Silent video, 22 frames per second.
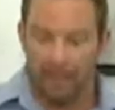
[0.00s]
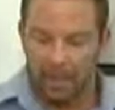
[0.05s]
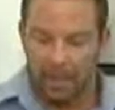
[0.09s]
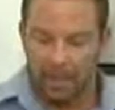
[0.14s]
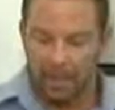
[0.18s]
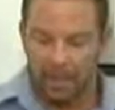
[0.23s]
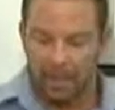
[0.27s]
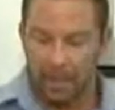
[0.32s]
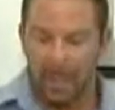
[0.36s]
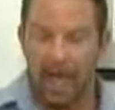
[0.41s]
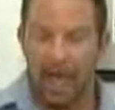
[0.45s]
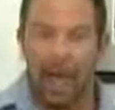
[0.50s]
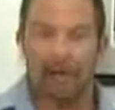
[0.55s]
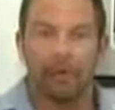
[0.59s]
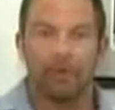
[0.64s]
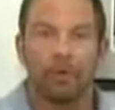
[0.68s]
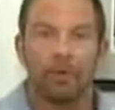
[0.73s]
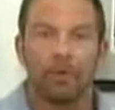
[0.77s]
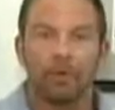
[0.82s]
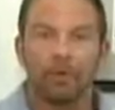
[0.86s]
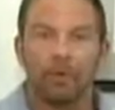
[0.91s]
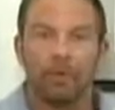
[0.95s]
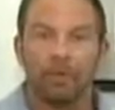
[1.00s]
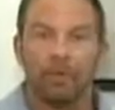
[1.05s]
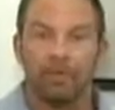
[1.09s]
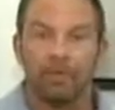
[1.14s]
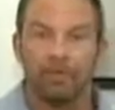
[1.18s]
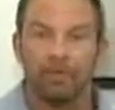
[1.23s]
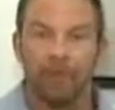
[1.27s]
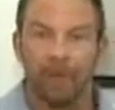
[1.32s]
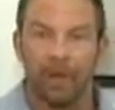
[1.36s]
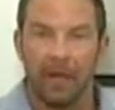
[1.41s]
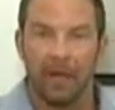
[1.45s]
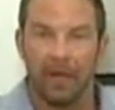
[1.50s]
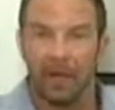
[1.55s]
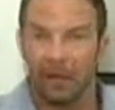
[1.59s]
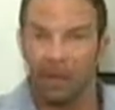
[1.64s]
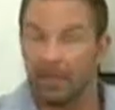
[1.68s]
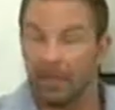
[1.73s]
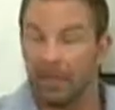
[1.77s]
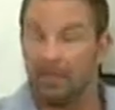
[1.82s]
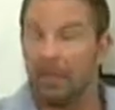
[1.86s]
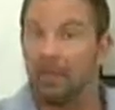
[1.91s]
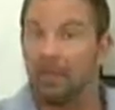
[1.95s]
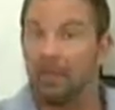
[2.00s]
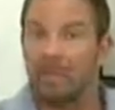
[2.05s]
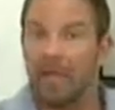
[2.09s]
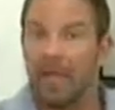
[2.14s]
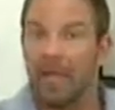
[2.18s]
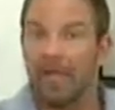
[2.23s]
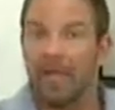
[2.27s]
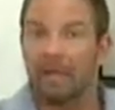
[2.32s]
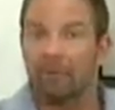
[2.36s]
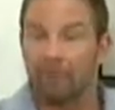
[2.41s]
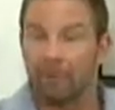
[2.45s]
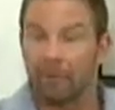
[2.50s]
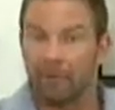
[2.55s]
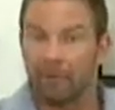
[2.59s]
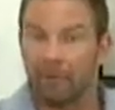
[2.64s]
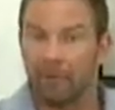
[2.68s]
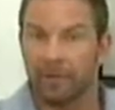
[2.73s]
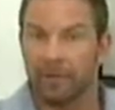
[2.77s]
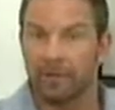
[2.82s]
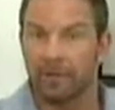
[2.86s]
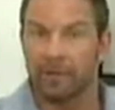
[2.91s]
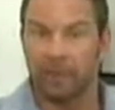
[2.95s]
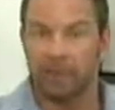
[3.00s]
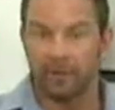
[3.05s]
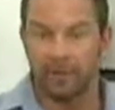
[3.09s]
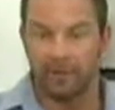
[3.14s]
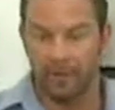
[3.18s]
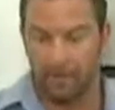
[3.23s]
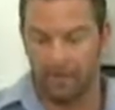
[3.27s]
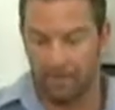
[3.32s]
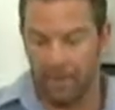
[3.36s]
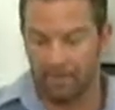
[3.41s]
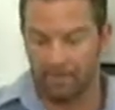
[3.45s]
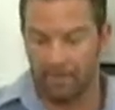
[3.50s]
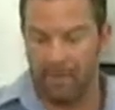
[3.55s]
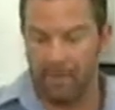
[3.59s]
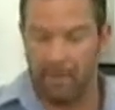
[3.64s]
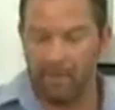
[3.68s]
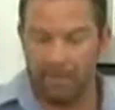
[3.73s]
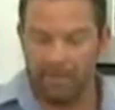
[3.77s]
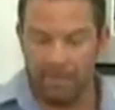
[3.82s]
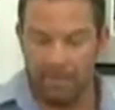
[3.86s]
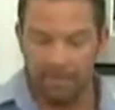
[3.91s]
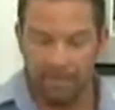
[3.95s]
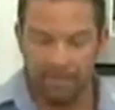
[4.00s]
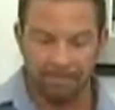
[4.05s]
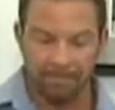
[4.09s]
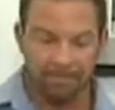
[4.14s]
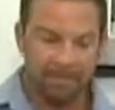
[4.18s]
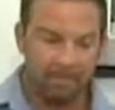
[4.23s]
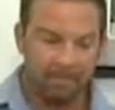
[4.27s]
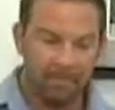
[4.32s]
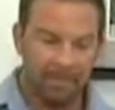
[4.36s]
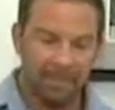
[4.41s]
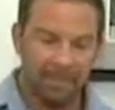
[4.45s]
It had a group of, I believe it was 8 runners, 8 men.